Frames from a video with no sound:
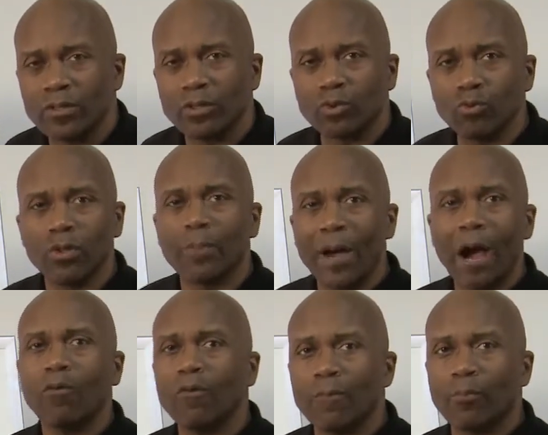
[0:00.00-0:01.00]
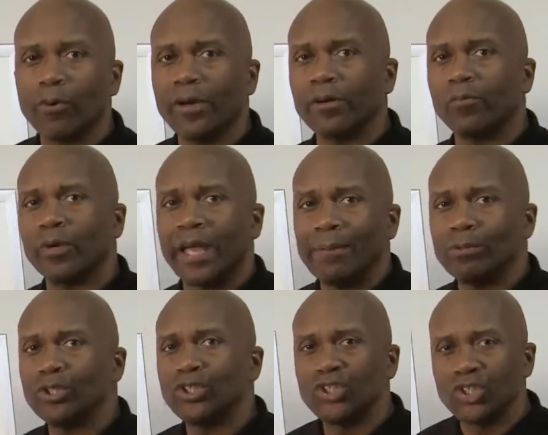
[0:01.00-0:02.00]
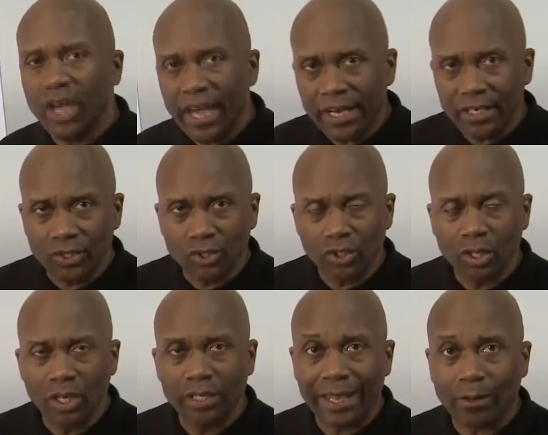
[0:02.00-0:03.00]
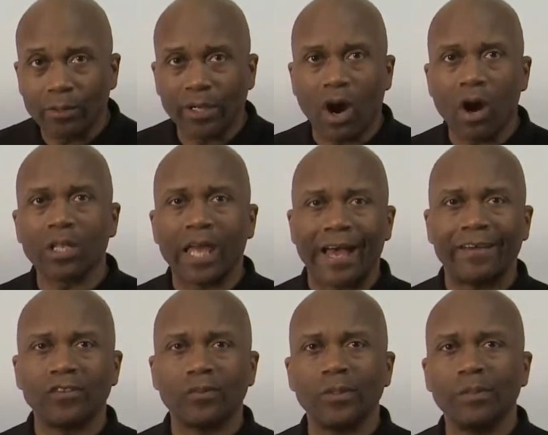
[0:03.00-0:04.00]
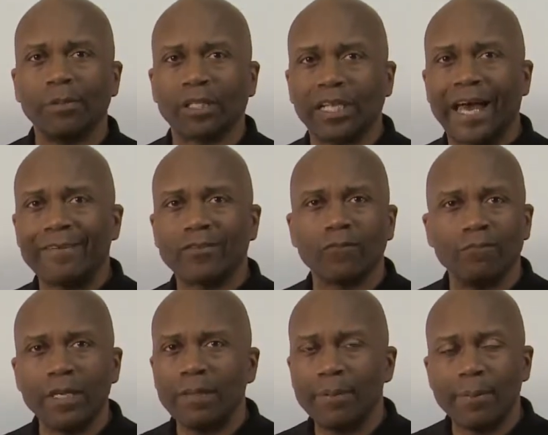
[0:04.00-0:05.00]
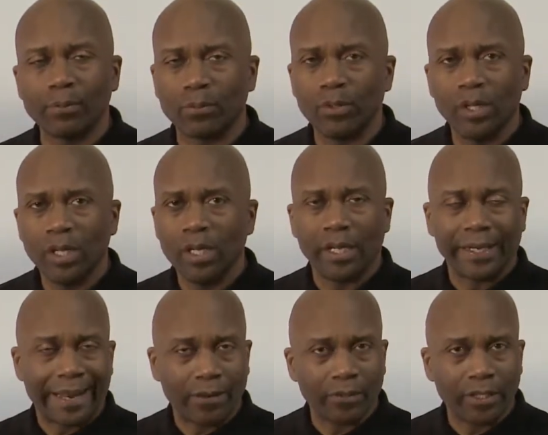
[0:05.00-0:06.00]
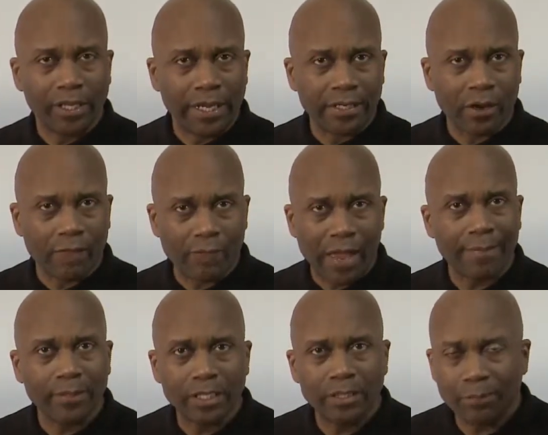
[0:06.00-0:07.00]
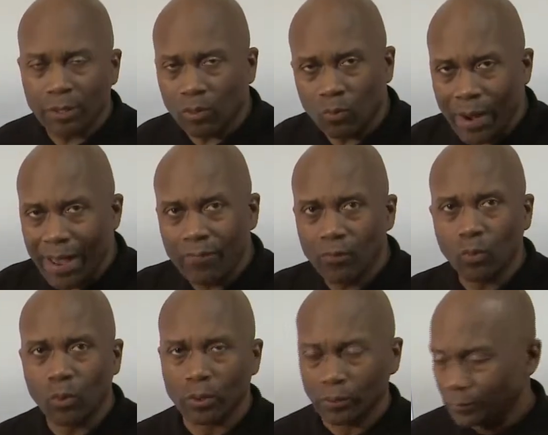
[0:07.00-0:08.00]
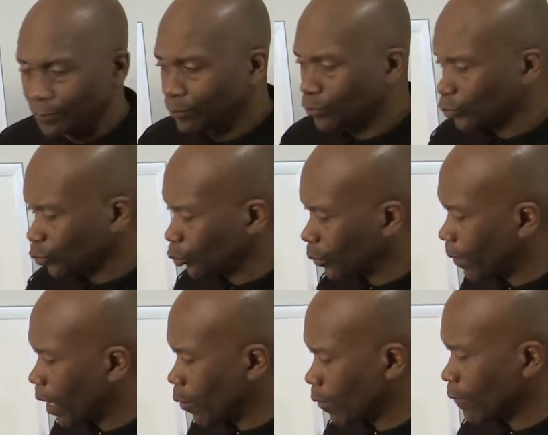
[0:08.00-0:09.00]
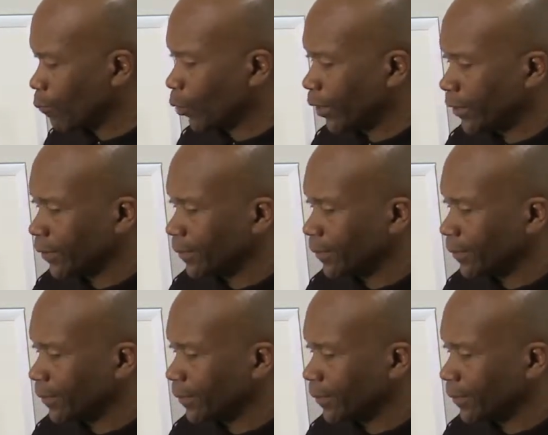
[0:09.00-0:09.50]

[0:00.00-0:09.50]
Through the power of prayer, we're able to change not only our lives, but the lives of many people, not only in our families, but around the world through the power of prayer.